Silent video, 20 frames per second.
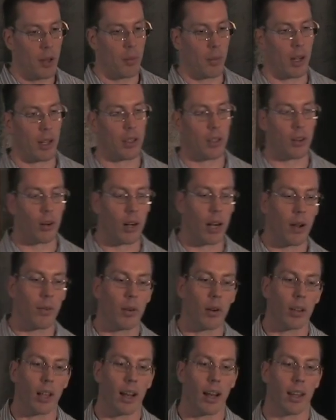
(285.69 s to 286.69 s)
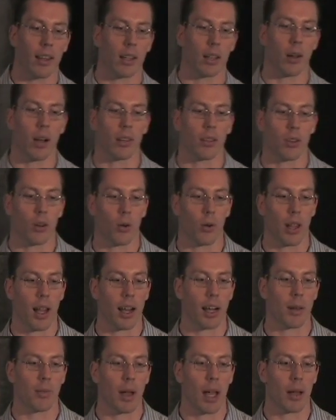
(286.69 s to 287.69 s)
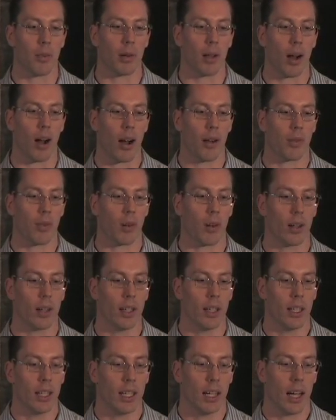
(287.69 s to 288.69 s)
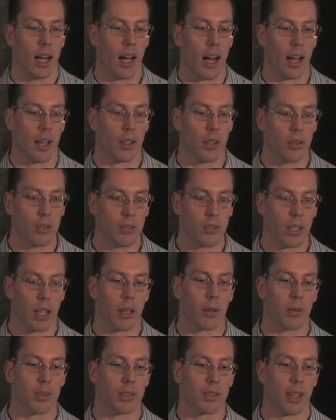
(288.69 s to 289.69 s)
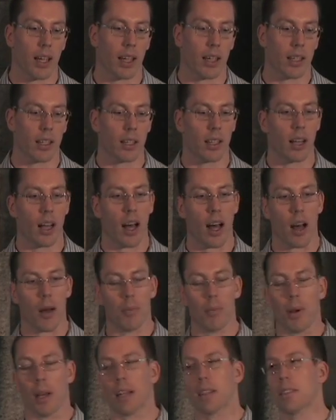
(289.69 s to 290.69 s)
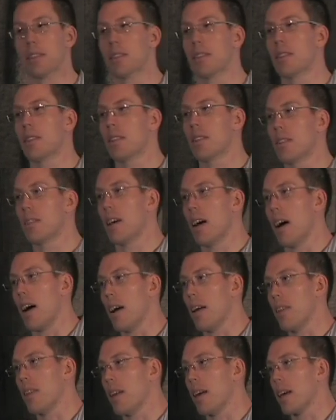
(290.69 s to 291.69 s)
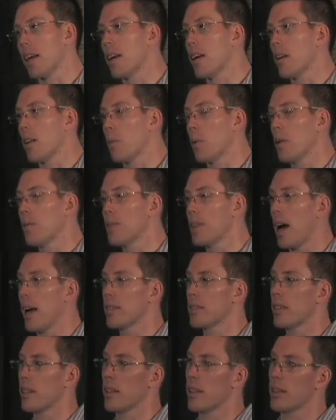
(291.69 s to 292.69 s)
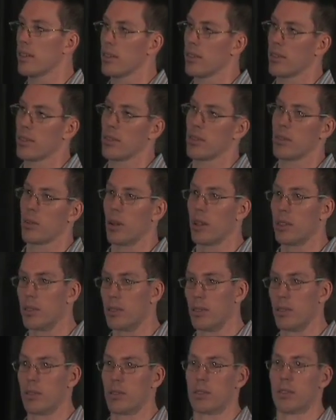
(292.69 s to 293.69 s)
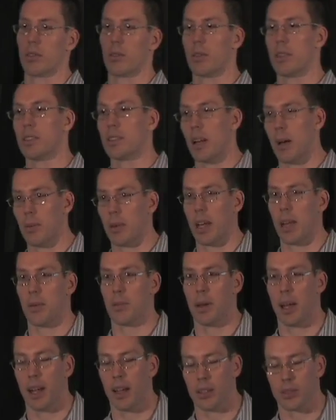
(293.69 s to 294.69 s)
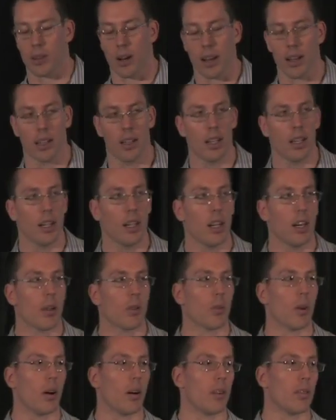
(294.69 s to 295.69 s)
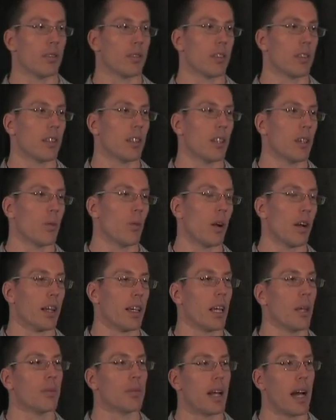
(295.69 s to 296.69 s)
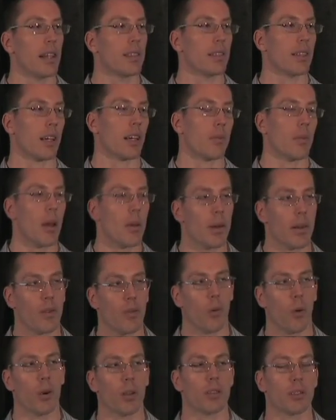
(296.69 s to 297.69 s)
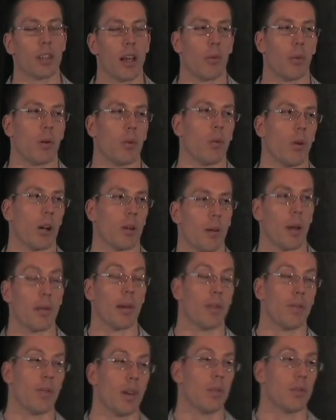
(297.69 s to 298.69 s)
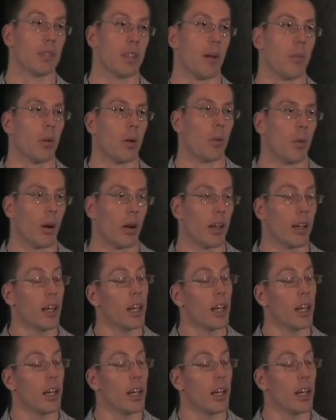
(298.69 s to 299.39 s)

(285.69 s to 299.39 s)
But don't ever let anything go out the door without an A/B offer. Use sequencing. Big thing here that we've tested is traditional 3-step campaigns, right? Well, you want to keep testing. Maybe a 4th step would work. Maybe a 5th step would work.